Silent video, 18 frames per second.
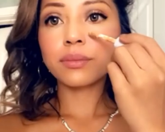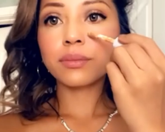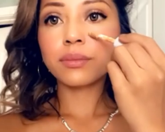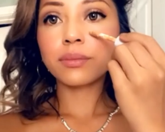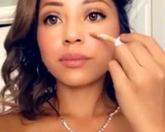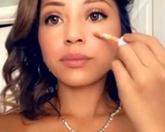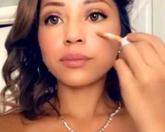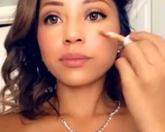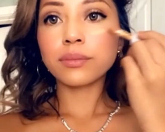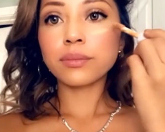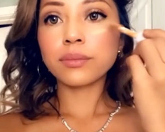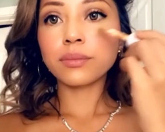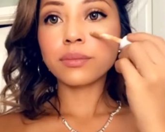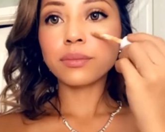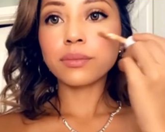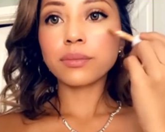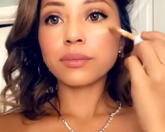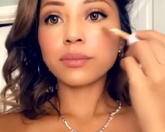
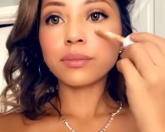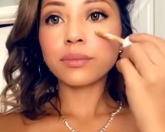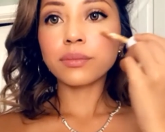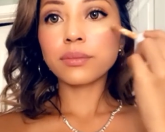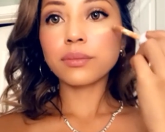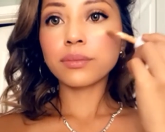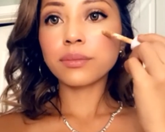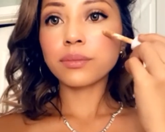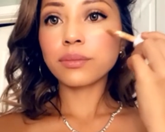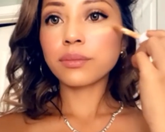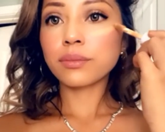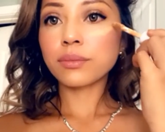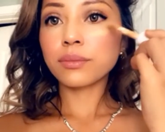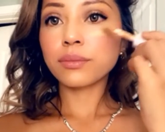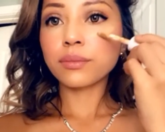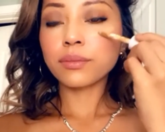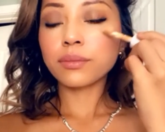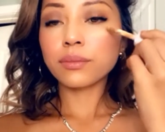
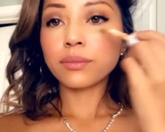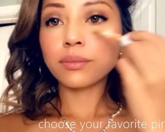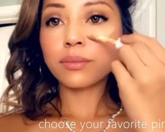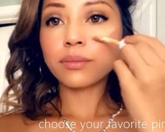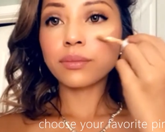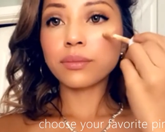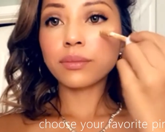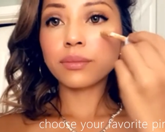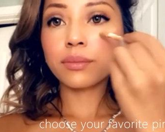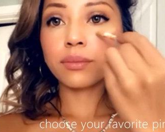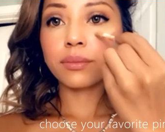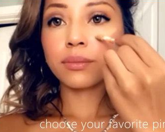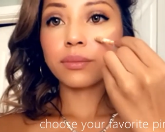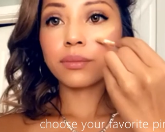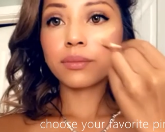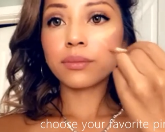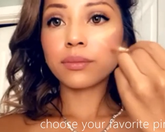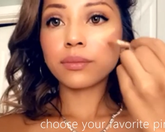
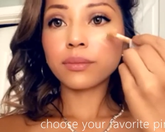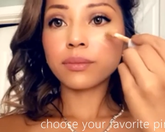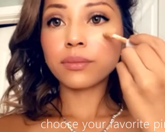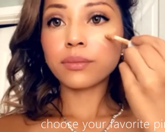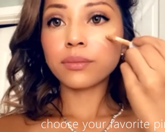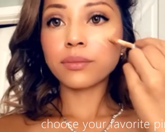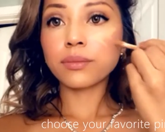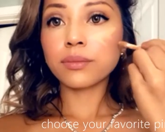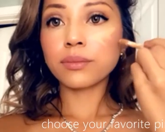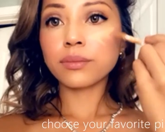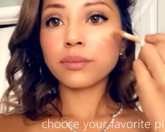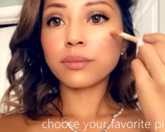No one is speaking in this clip.